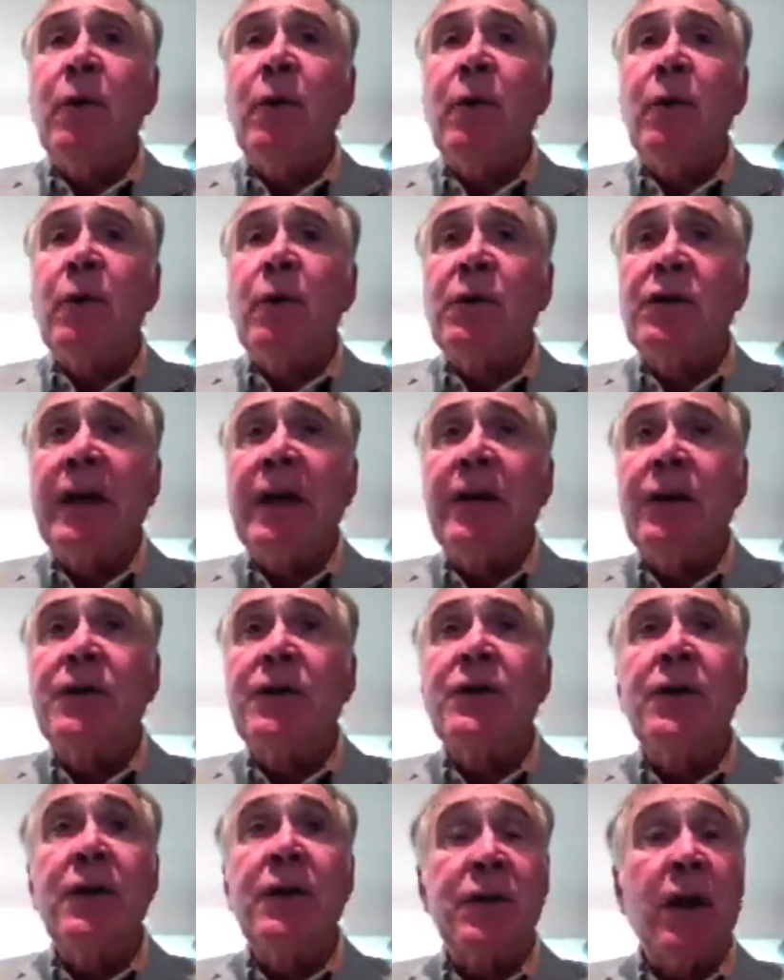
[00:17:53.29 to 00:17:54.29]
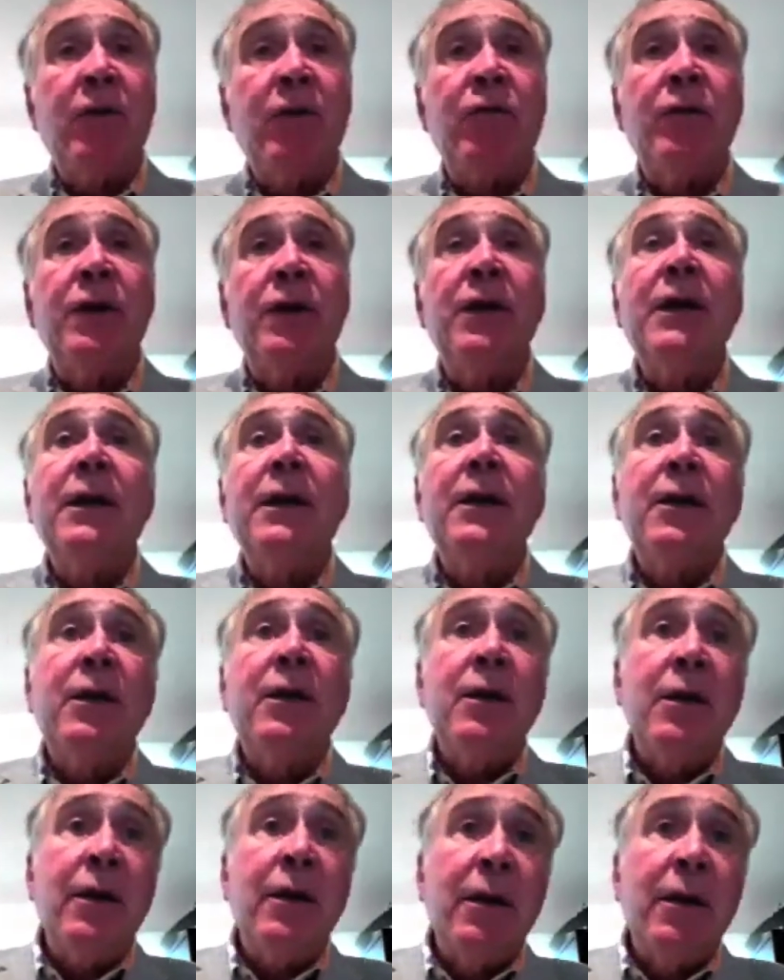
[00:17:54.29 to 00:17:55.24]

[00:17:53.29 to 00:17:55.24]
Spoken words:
but most centers in this country,